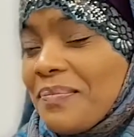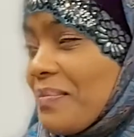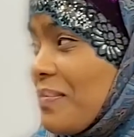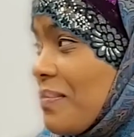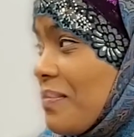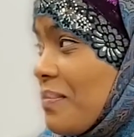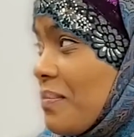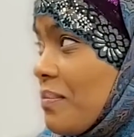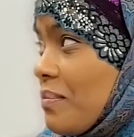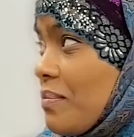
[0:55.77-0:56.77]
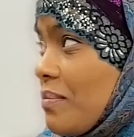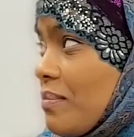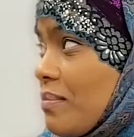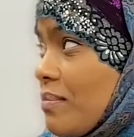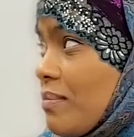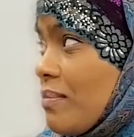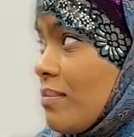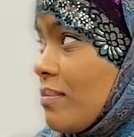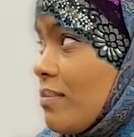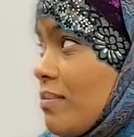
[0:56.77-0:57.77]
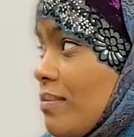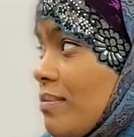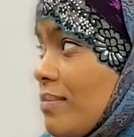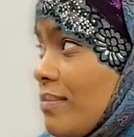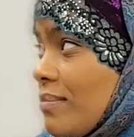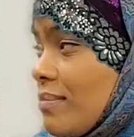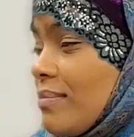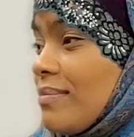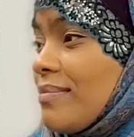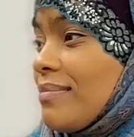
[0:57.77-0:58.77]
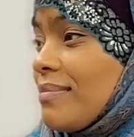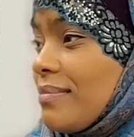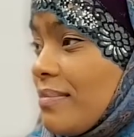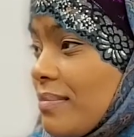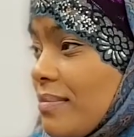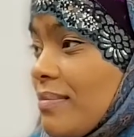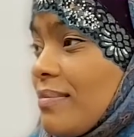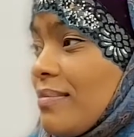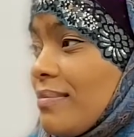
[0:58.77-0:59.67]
The person shown says nothing.